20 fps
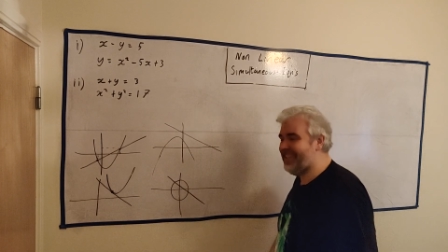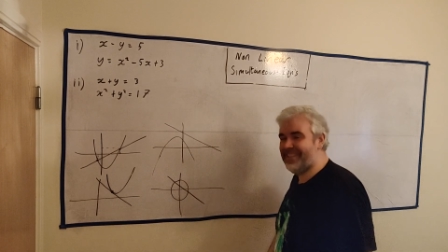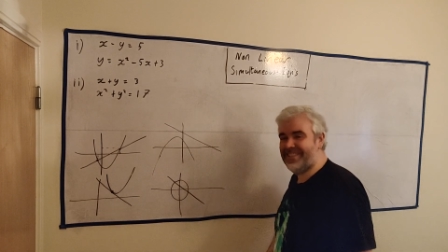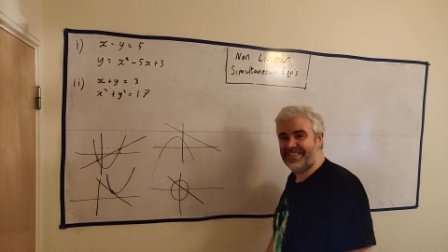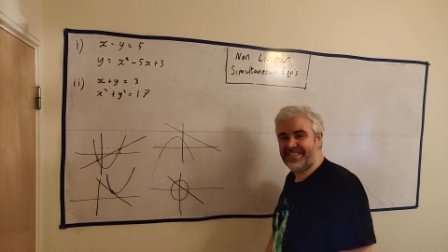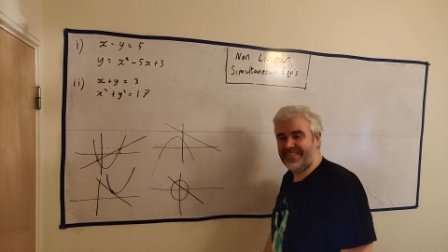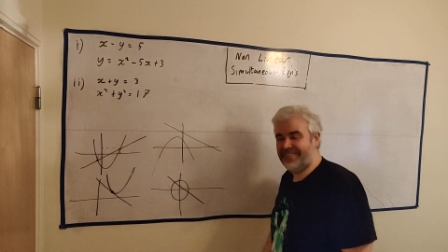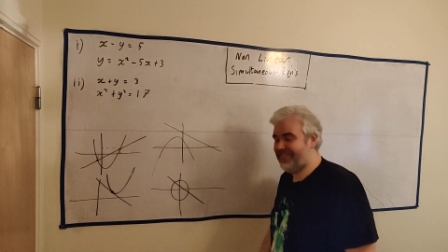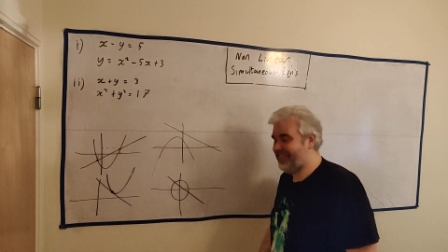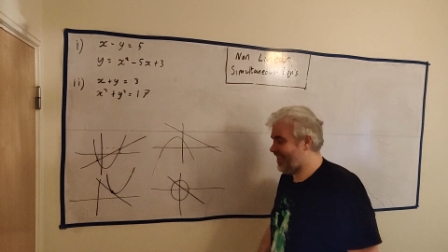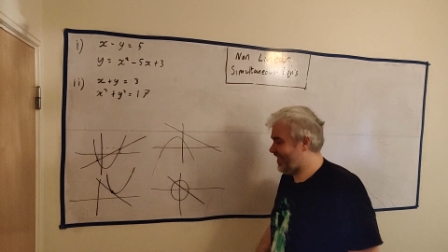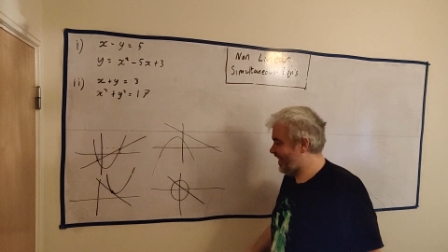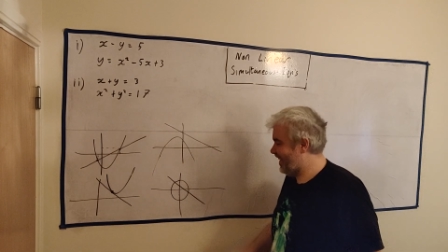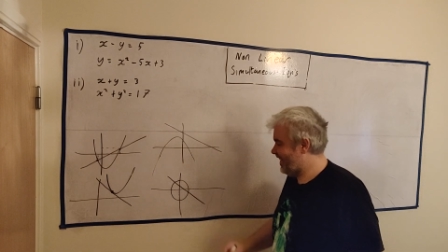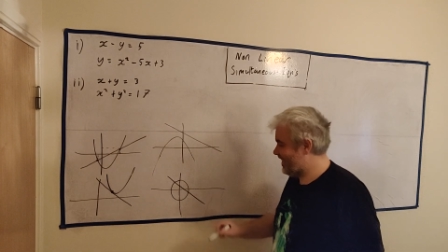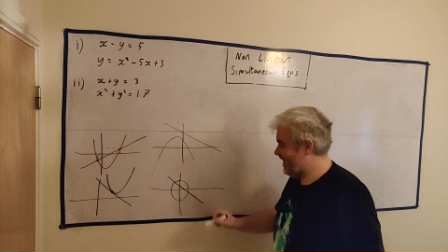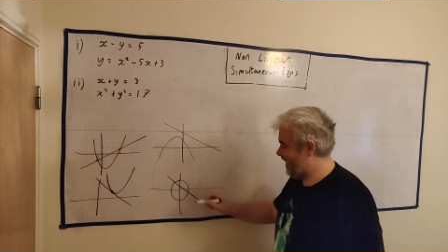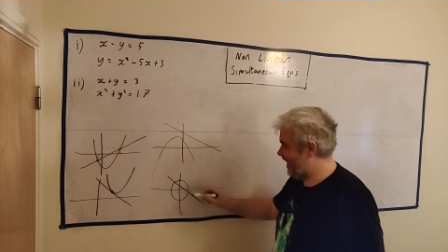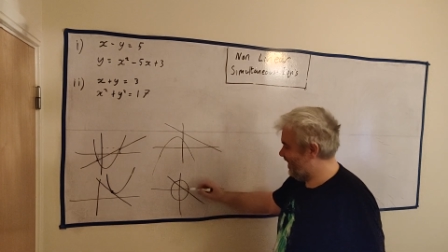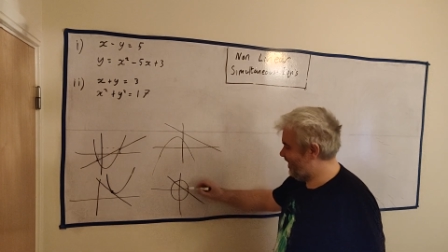look something
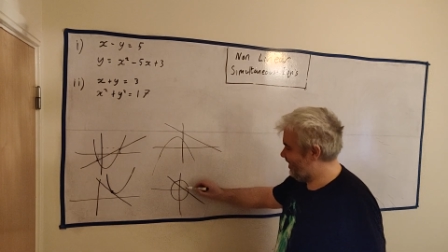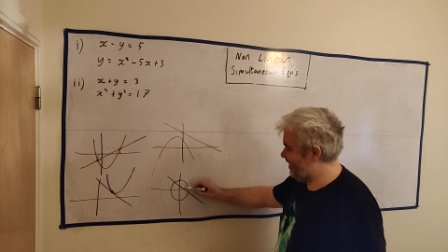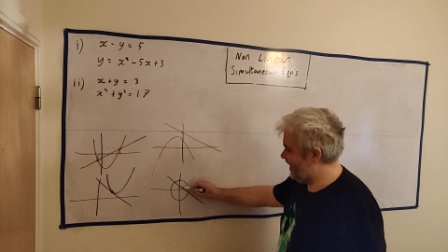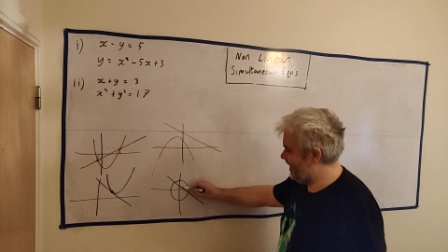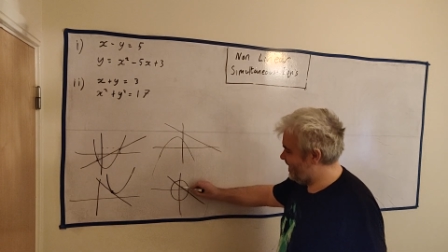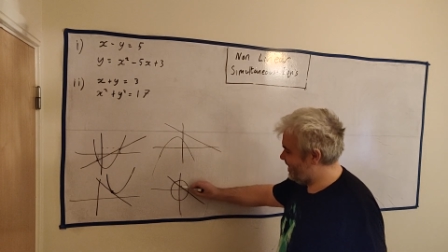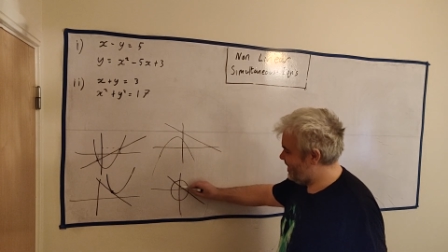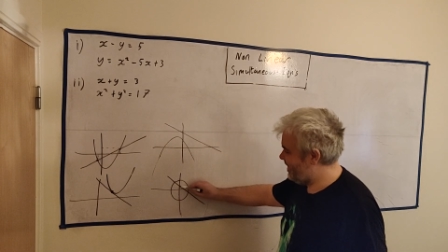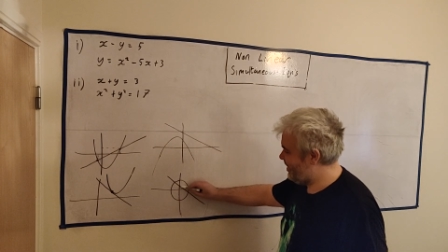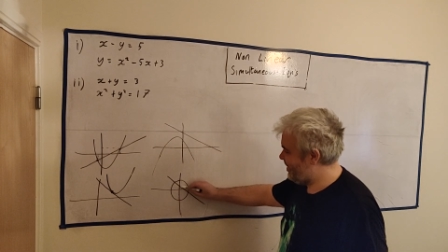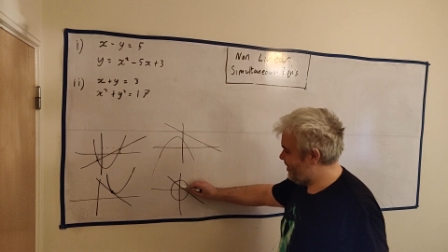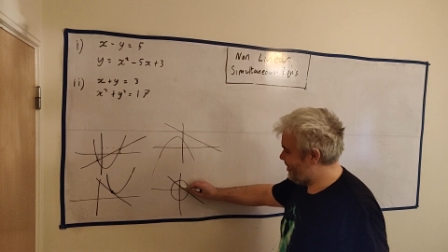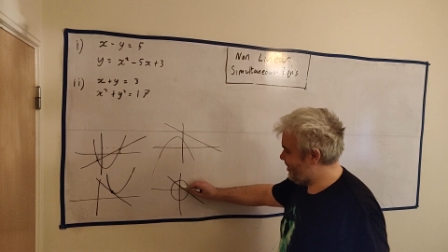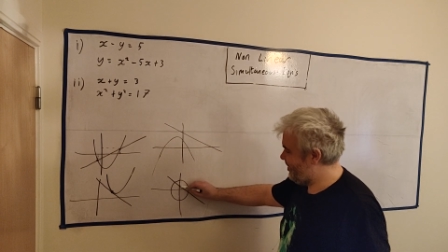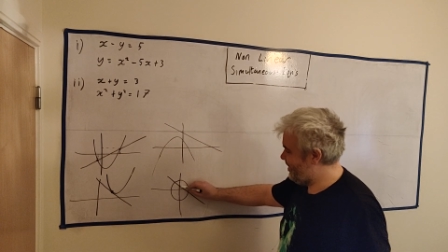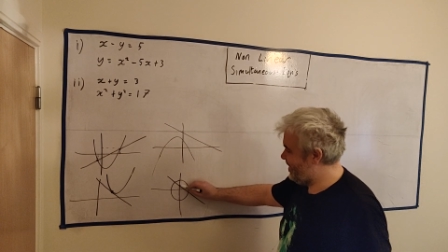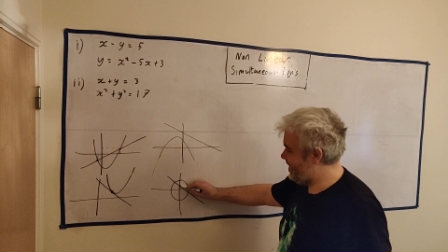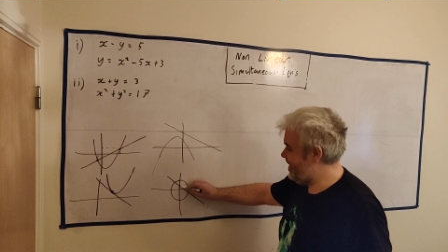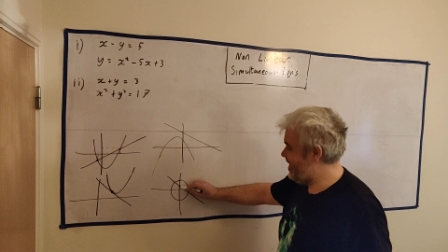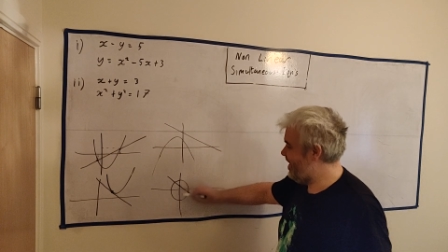like that, or that's
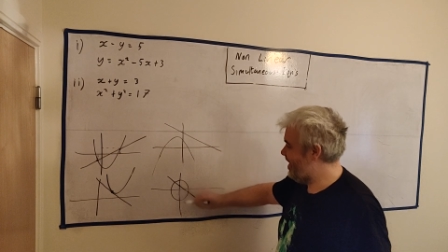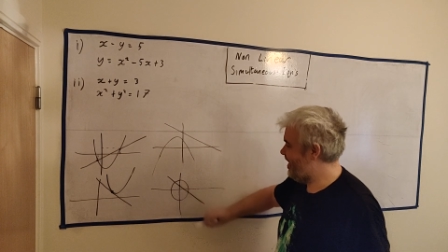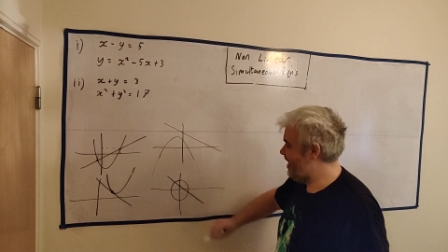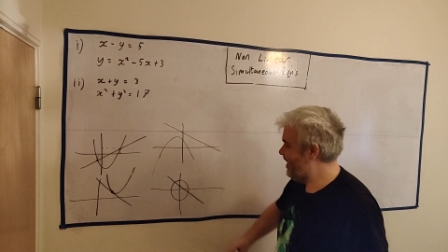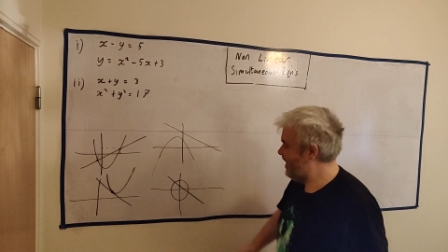3.